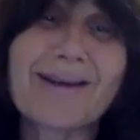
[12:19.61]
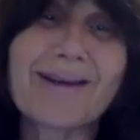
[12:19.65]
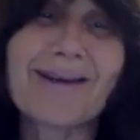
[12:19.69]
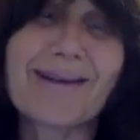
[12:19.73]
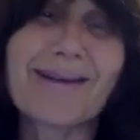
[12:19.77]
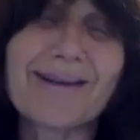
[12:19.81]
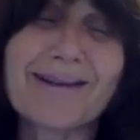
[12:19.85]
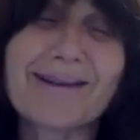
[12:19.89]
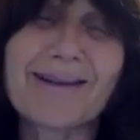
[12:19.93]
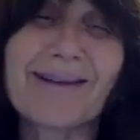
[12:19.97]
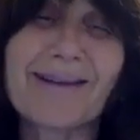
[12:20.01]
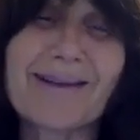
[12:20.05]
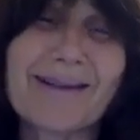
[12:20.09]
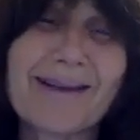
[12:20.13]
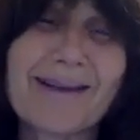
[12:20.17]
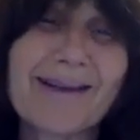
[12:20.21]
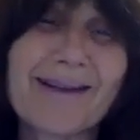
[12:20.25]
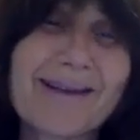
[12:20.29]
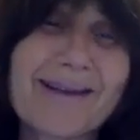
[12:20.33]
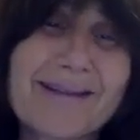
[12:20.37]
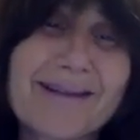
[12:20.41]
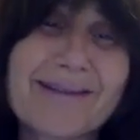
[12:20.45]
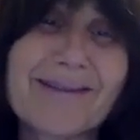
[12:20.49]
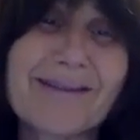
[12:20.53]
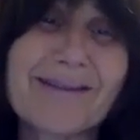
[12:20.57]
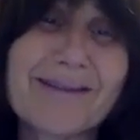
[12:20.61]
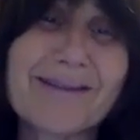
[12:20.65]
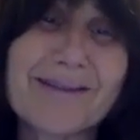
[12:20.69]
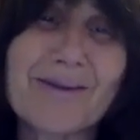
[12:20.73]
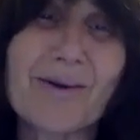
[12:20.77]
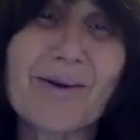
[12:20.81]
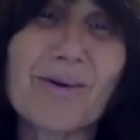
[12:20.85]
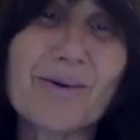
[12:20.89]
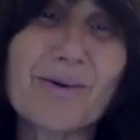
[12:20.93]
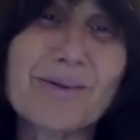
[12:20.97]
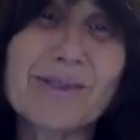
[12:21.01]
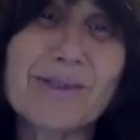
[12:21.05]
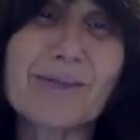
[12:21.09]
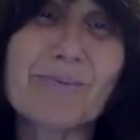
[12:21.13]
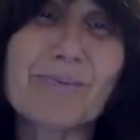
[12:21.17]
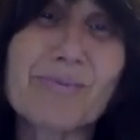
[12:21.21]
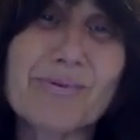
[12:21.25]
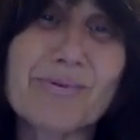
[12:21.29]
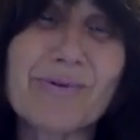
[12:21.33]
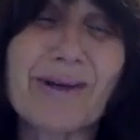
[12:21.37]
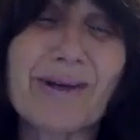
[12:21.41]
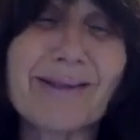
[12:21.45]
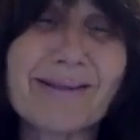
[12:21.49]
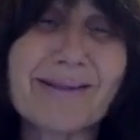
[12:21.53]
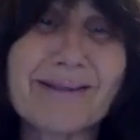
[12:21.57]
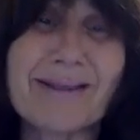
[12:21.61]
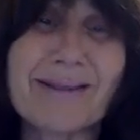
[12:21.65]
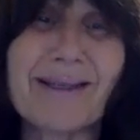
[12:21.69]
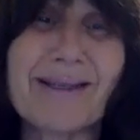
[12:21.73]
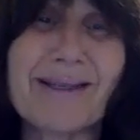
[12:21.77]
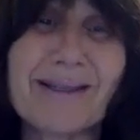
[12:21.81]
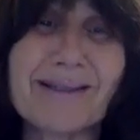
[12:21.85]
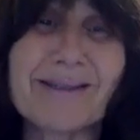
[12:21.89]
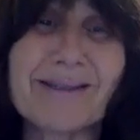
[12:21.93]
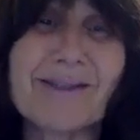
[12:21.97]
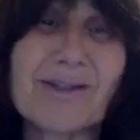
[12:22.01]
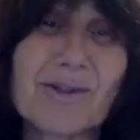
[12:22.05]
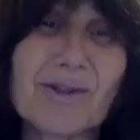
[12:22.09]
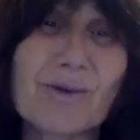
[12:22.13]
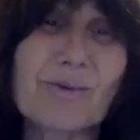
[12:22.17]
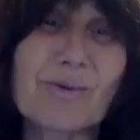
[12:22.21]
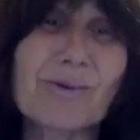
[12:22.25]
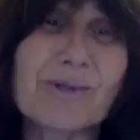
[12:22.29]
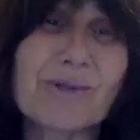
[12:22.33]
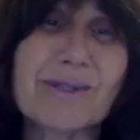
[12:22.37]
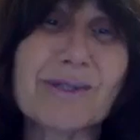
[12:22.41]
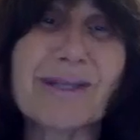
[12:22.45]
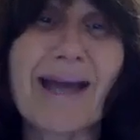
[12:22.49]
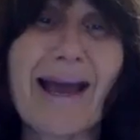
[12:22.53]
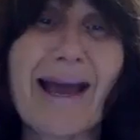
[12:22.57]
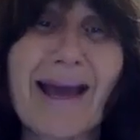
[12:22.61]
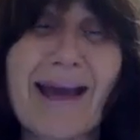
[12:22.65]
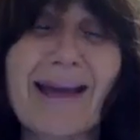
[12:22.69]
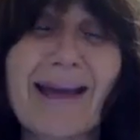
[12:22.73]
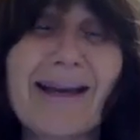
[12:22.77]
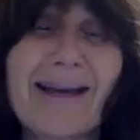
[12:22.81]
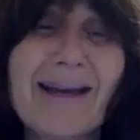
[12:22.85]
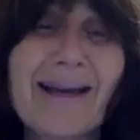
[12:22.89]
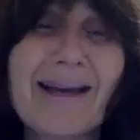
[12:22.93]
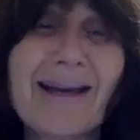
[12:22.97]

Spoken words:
Like, it's so depressing. It's so sad.